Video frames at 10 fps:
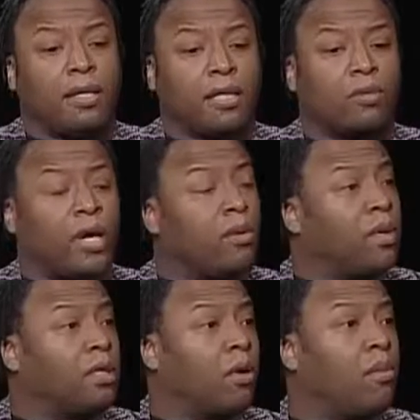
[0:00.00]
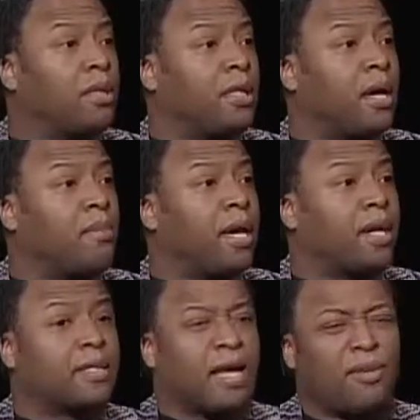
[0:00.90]
that's where he wanted to open it up at.
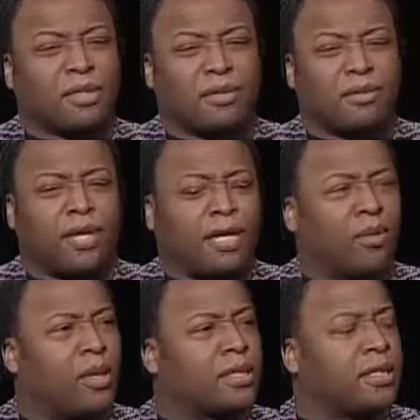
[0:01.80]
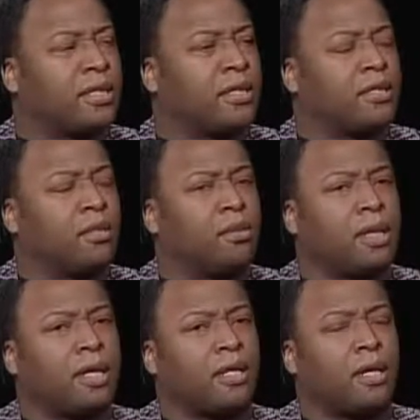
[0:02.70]
Because I was kind of questioning it too, but
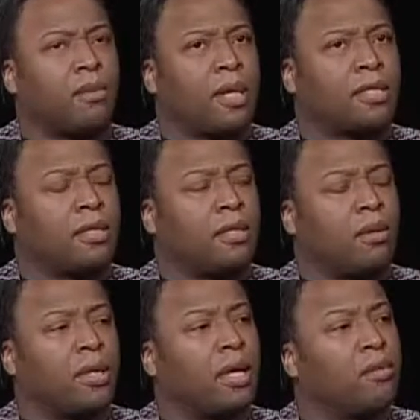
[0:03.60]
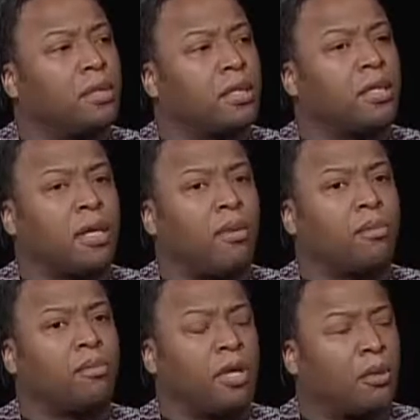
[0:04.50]
then I thought about it. So you know what? That would
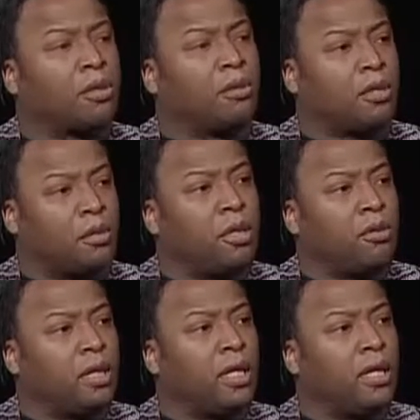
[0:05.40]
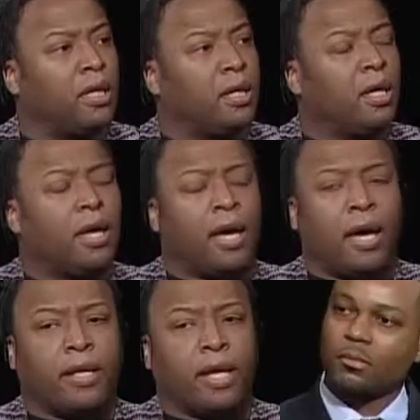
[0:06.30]
help the community. Mm-hmm.
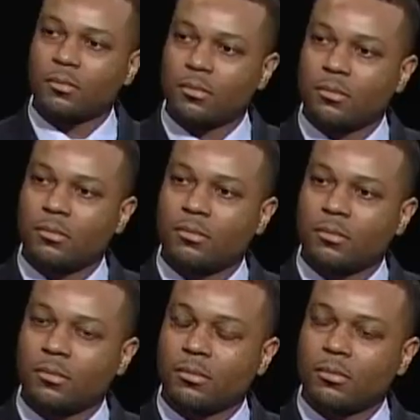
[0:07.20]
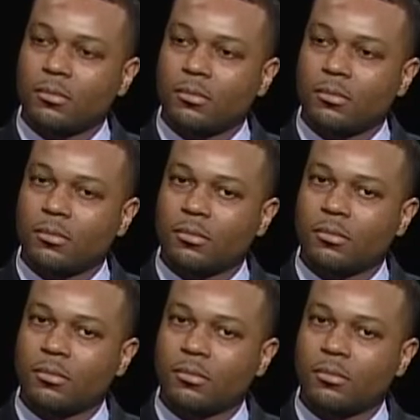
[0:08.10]
And not only that, but it would
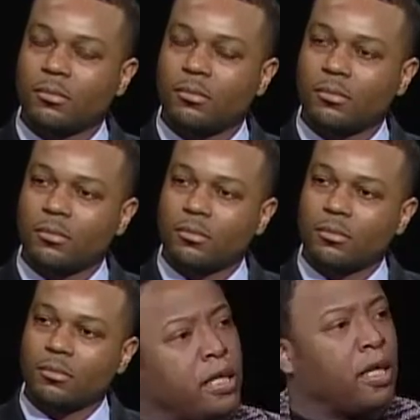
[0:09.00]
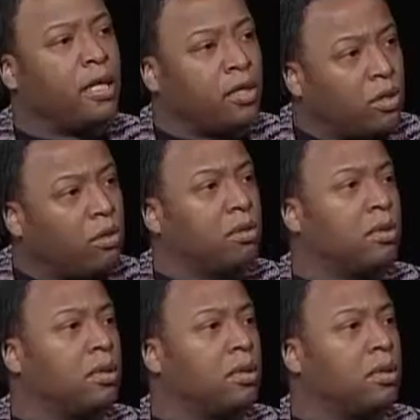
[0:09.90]
draw in youth